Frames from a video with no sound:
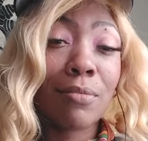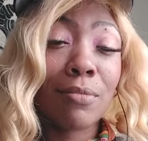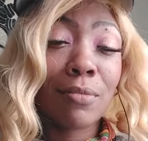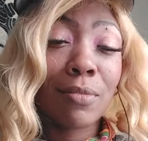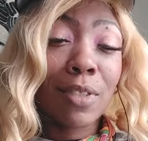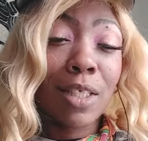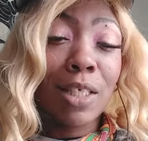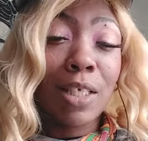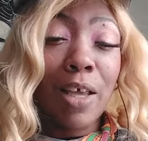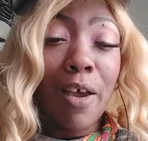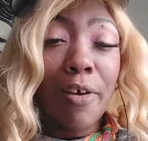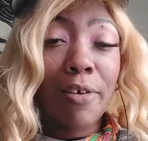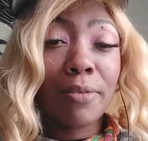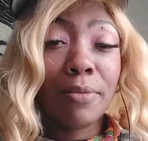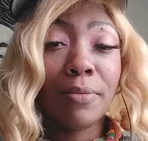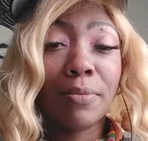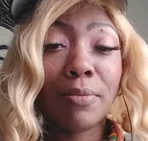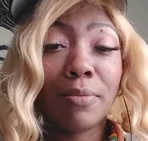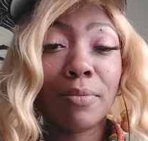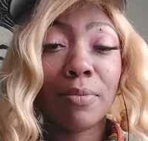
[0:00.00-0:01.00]
you know?
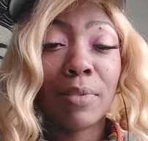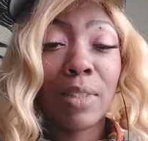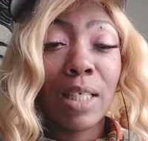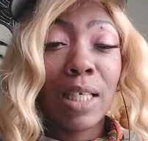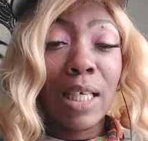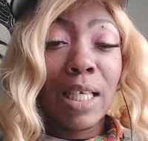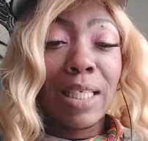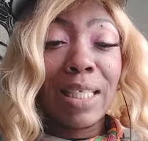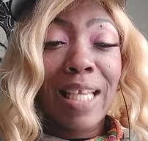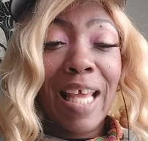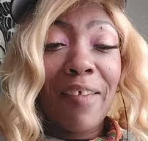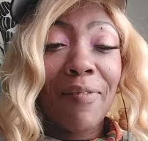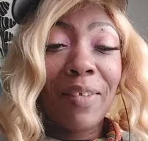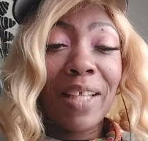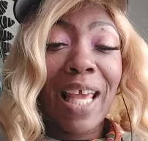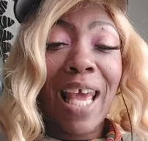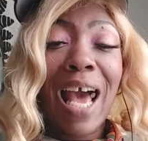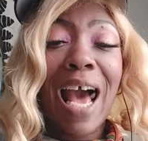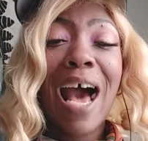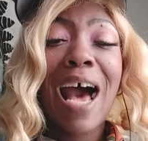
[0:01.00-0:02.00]

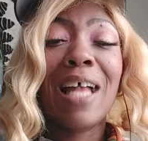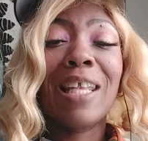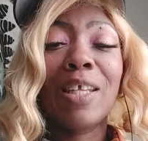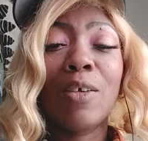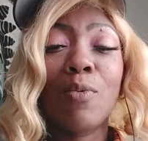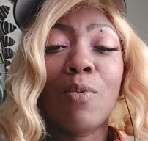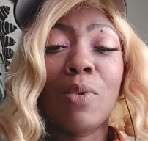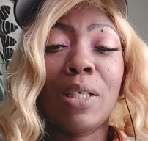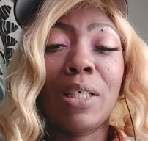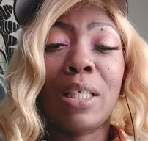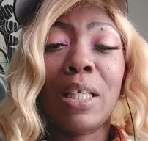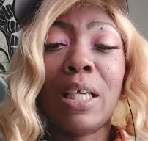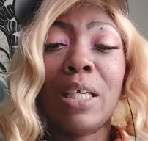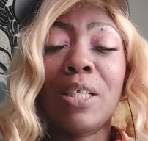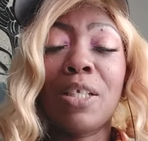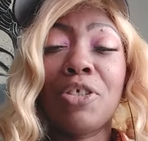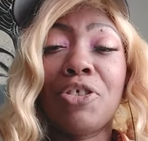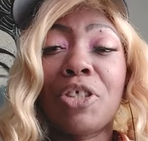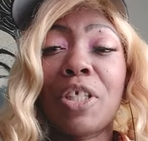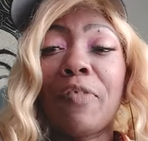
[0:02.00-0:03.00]
Definitely a Hollywood
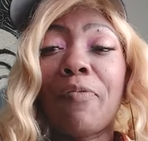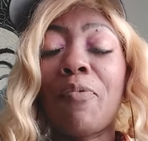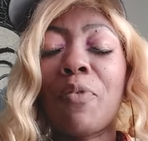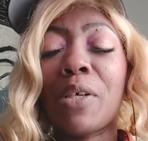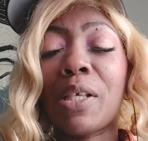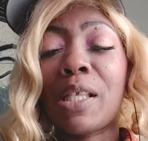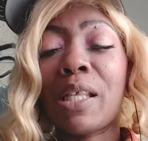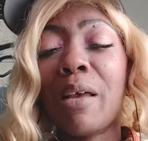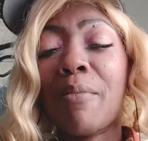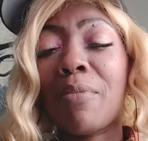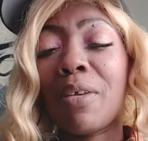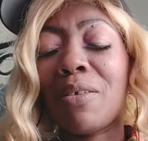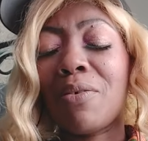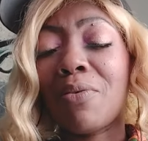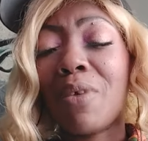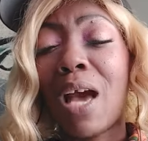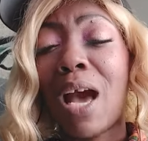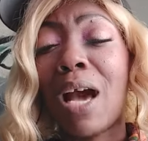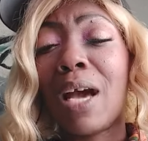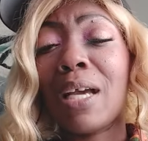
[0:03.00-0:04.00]
energy for some of you
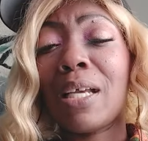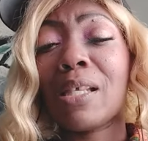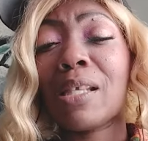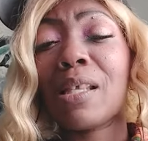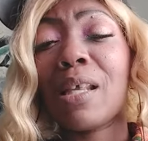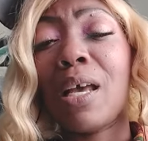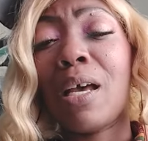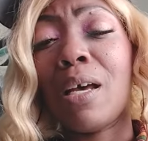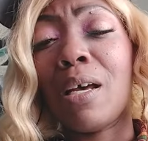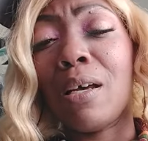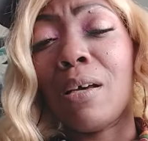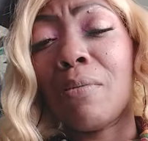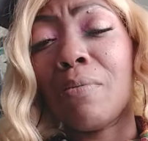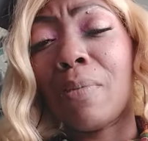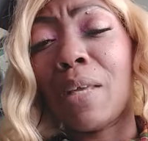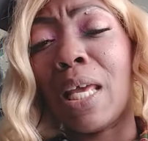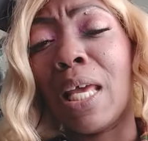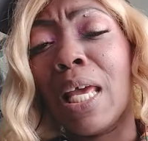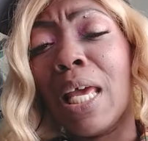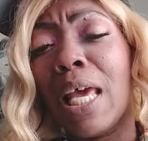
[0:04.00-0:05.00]
guys. Um,
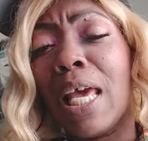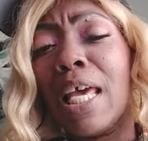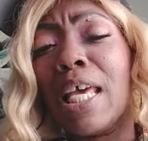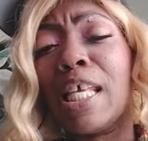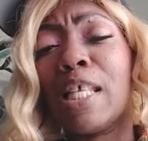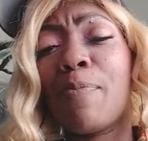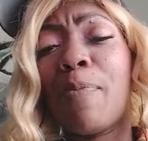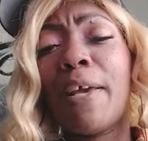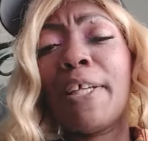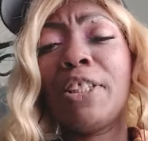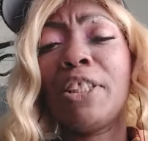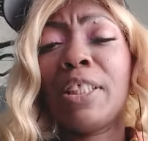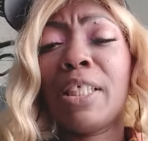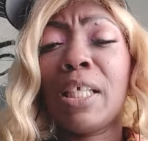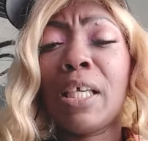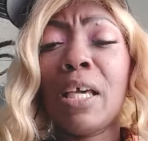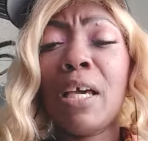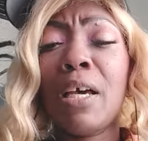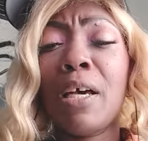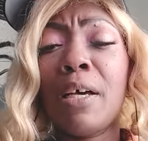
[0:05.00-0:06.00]

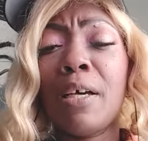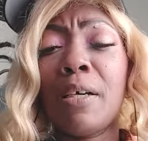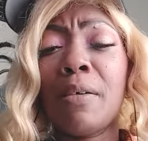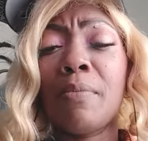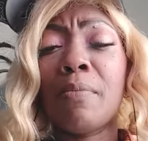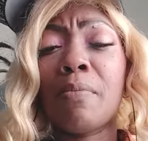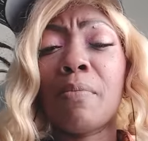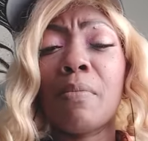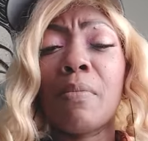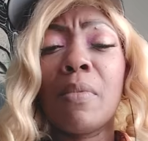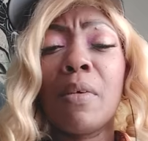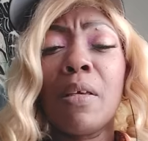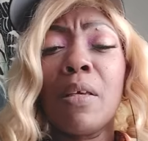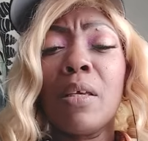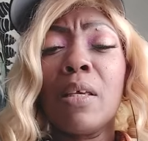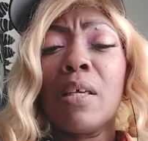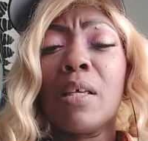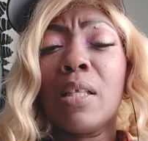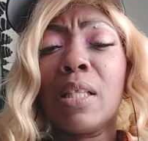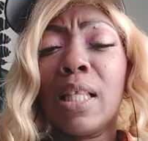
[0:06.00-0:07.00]
especially um,
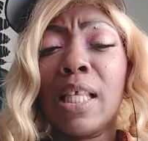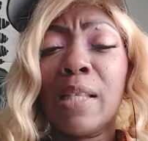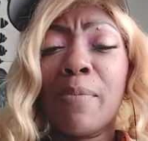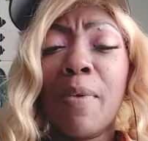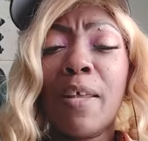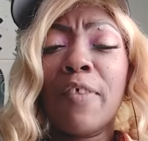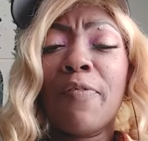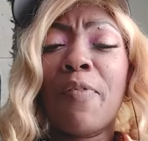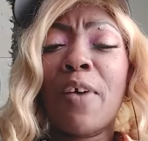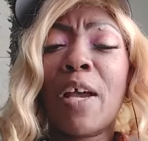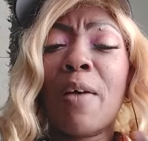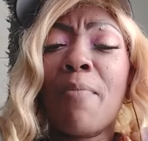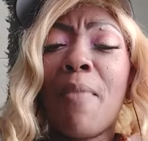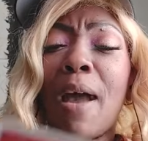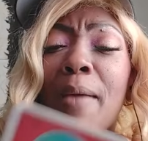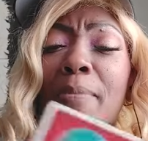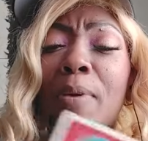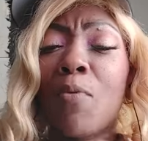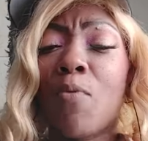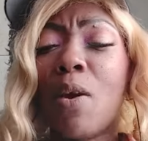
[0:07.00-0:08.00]
this motherfucker
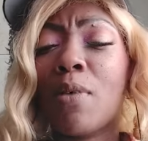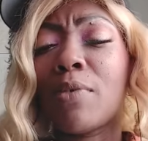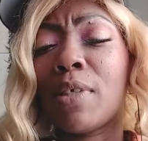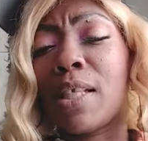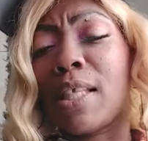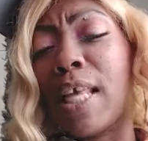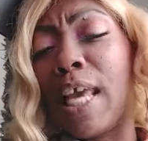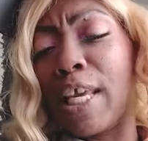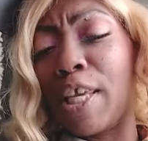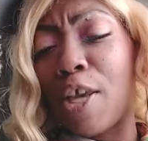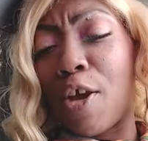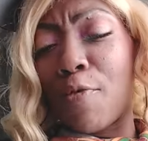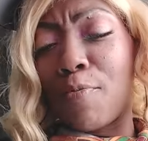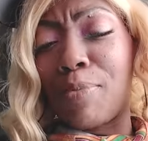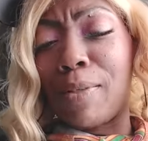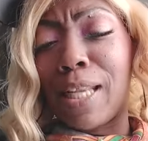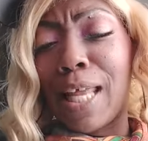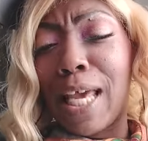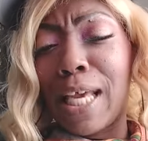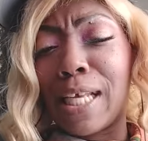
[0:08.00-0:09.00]
might be wanting to take your
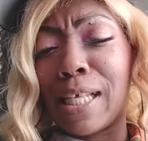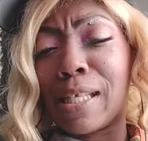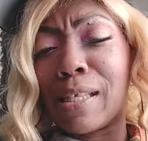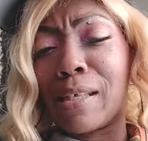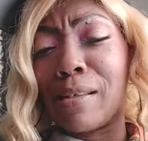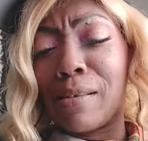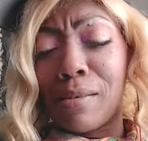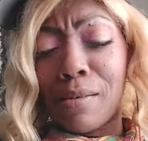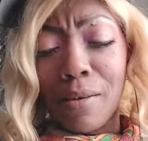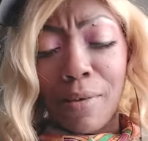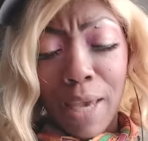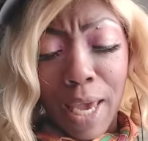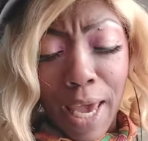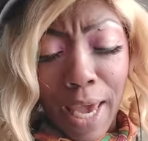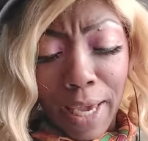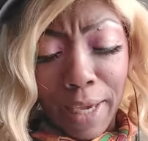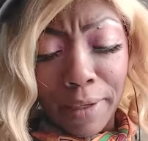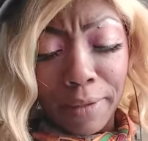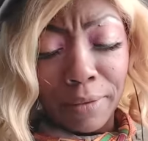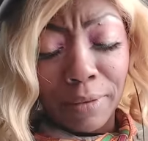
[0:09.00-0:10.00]
place,
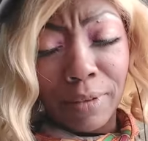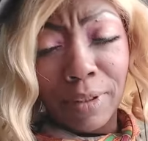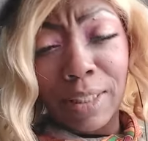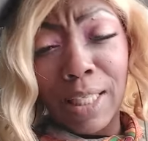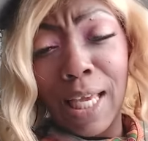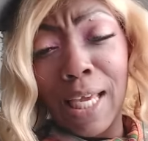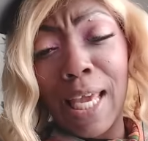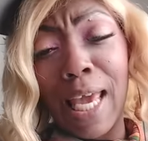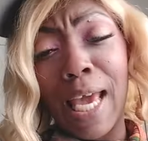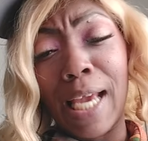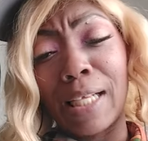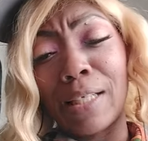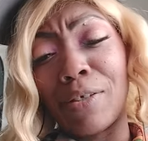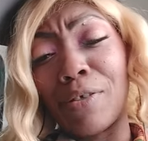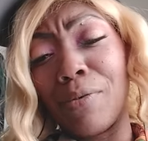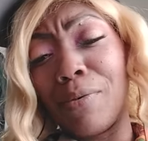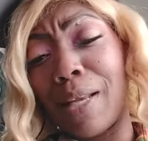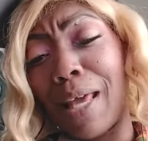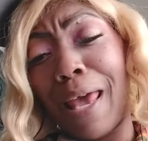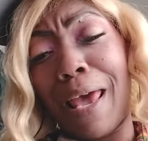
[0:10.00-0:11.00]
okay? And they can't
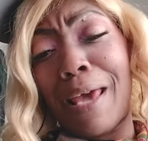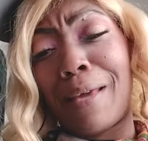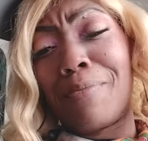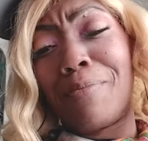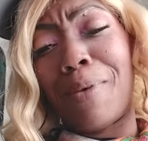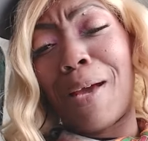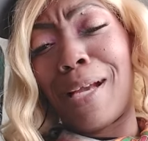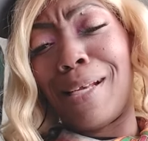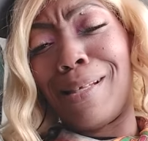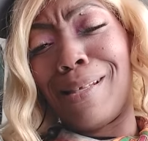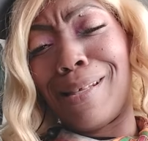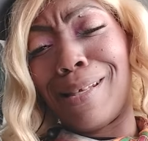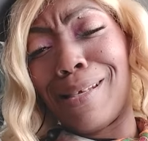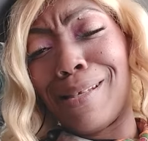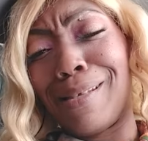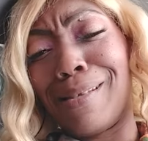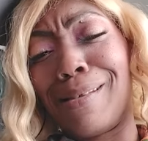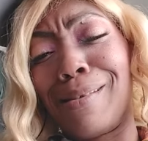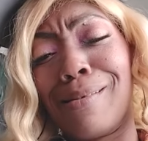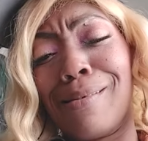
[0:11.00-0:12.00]
do that.
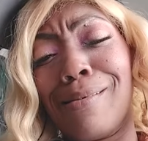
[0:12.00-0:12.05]
Pisces?